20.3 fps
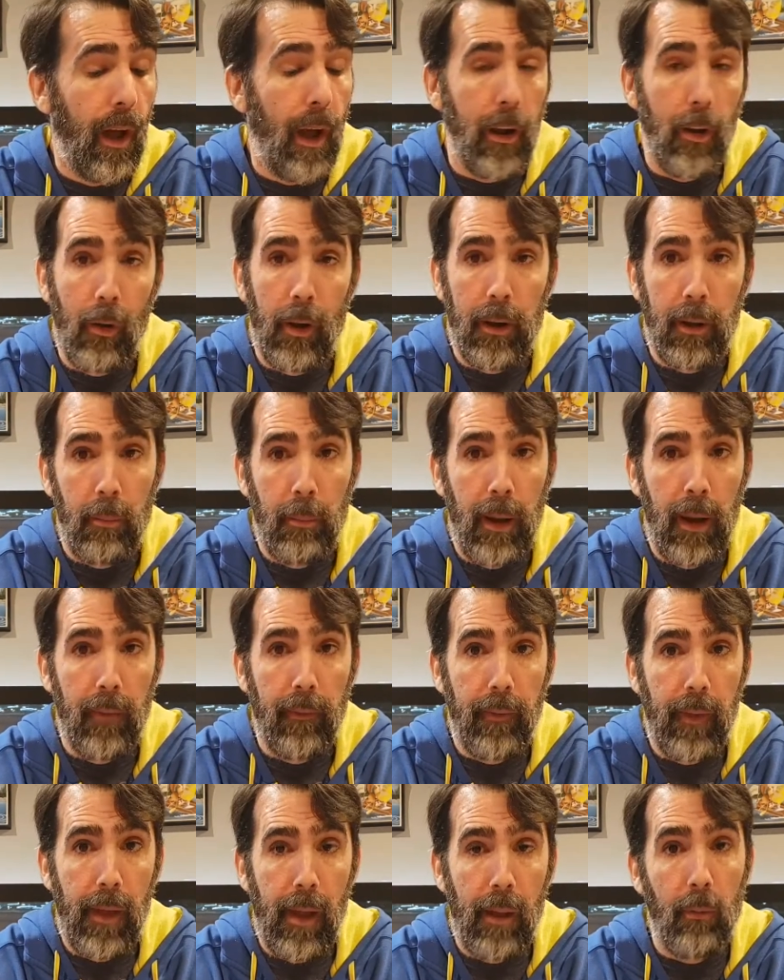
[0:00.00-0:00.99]
How do I
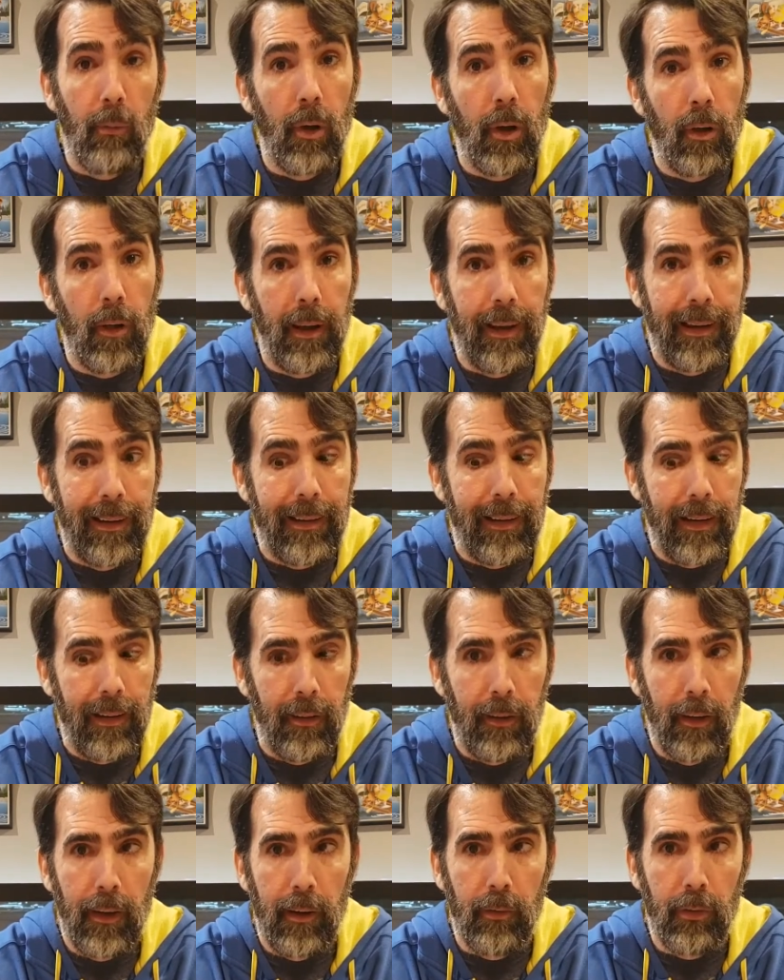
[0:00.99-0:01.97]
combat that? Well, I got to
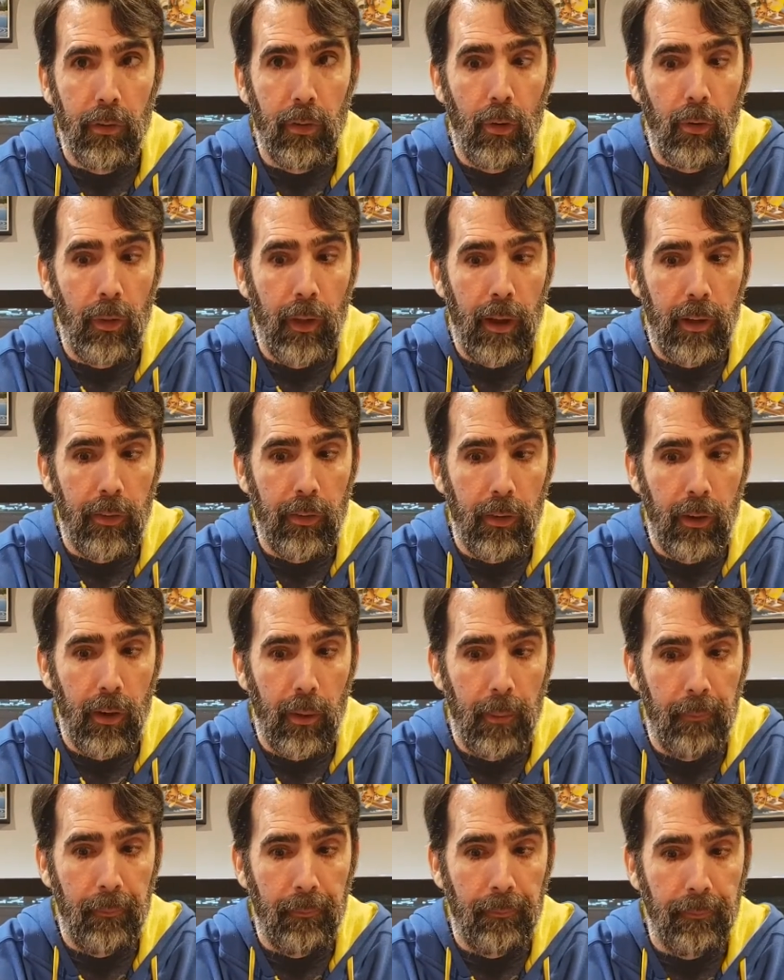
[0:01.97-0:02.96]
gain life so that
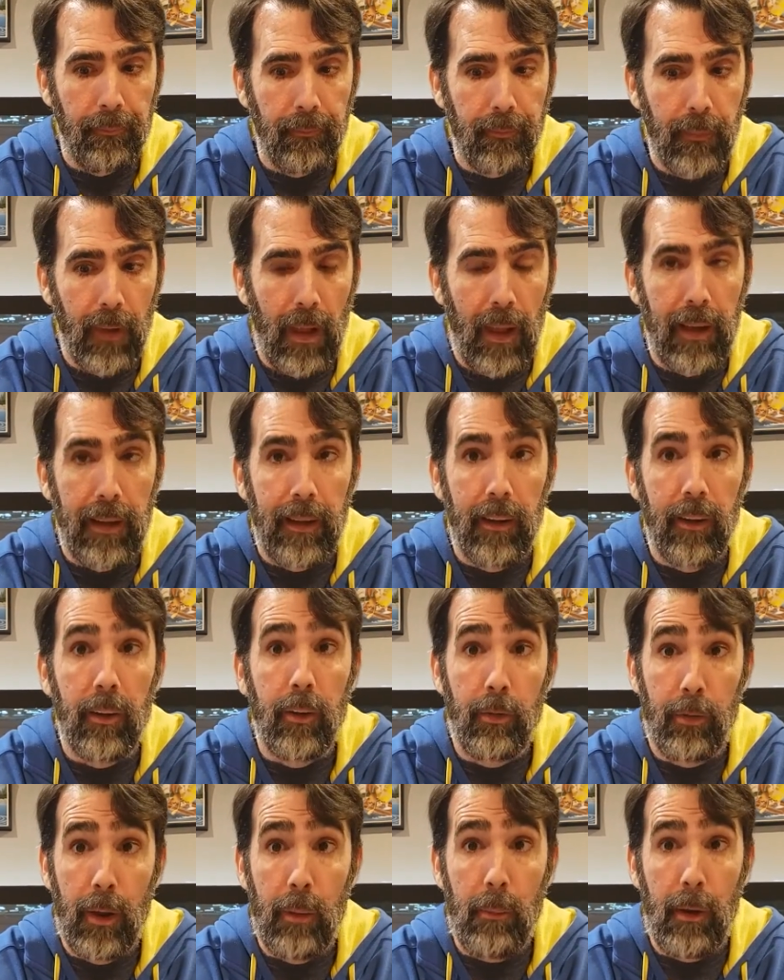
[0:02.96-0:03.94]
I can
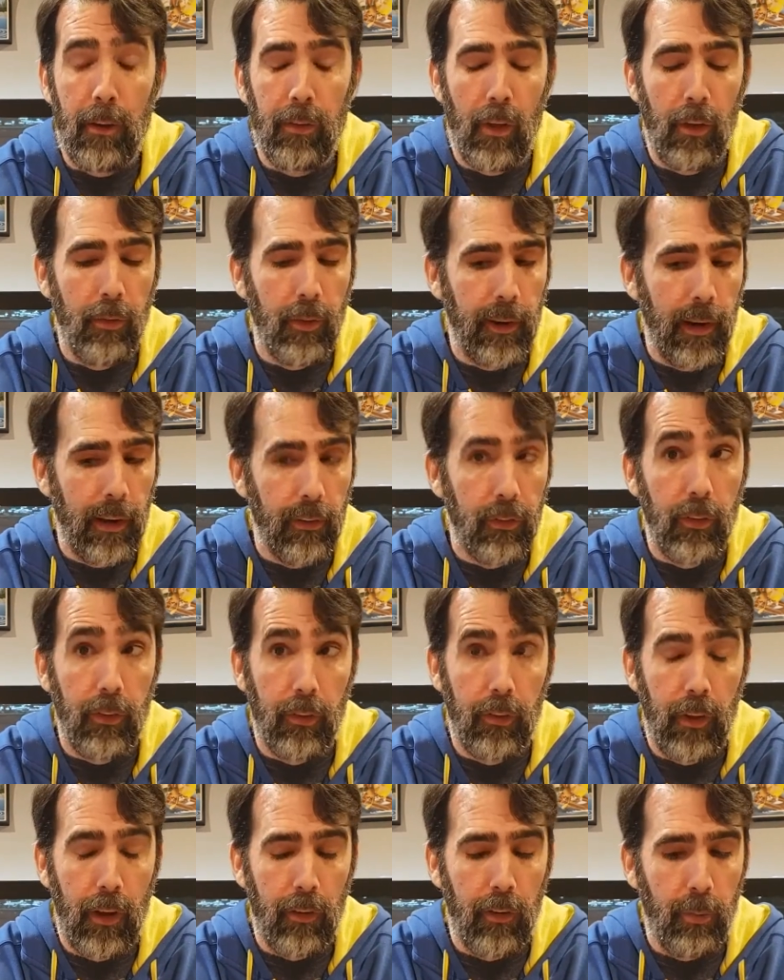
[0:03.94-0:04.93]
defend myself
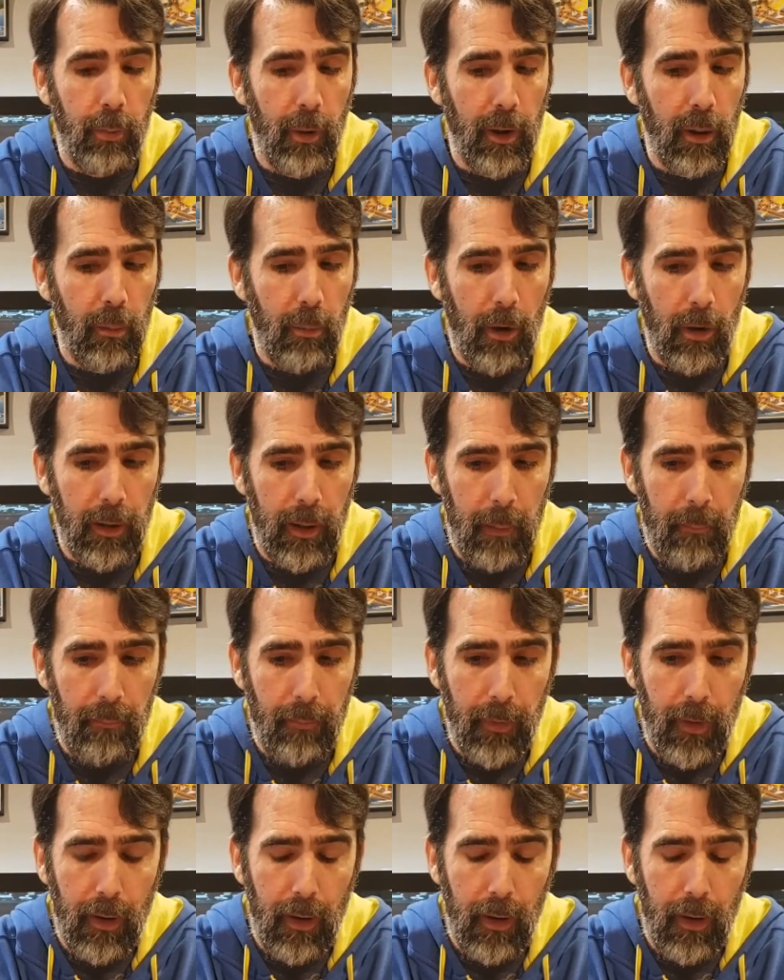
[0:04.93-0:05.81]
against said spider monkey.